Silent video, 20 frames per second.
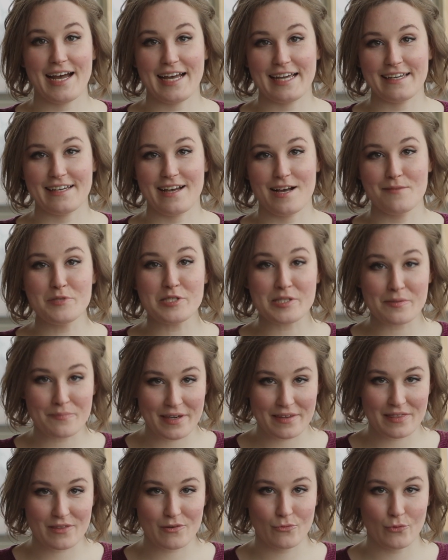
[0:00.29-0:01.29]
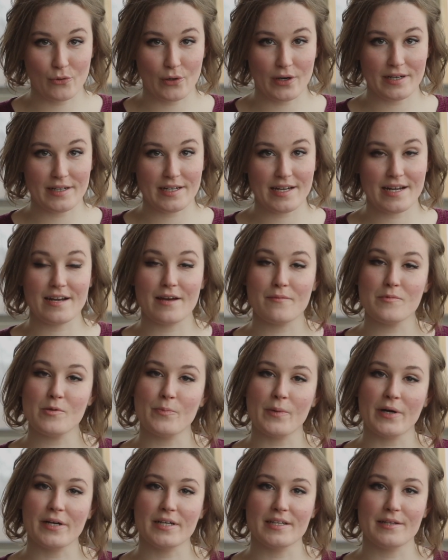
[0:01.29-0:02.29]
Hi, I'm Samantha Ward, and I'm
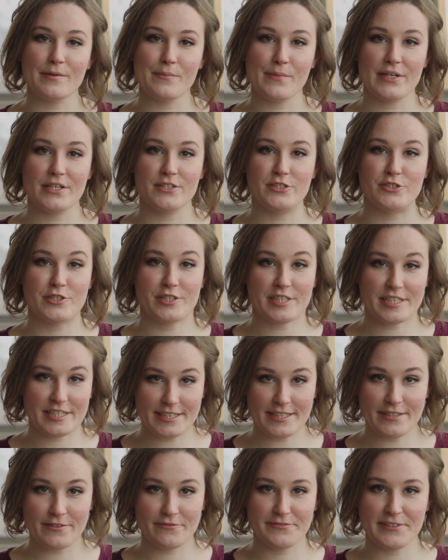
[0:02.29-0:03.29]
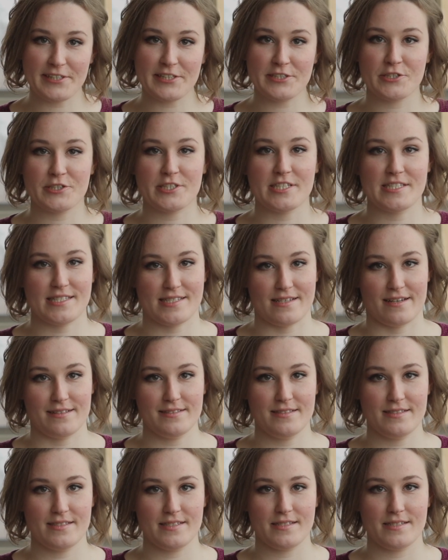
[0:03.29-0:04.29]
the marketing manager here at Frazer
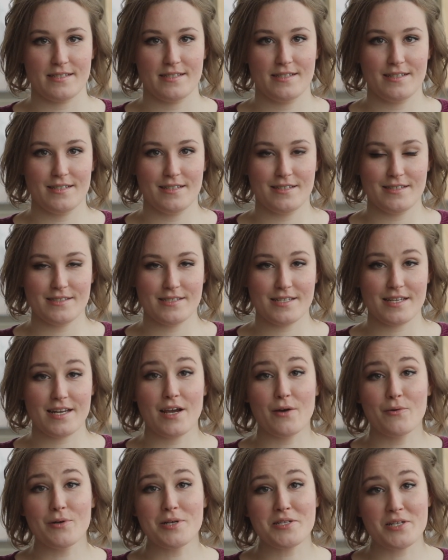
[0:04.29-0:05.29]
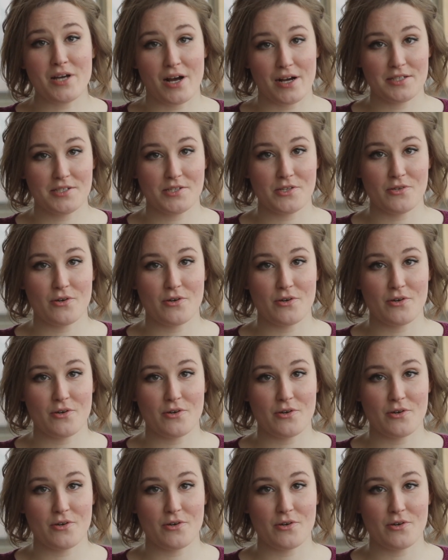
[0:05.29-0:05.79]
Consultants. Today, I want to talk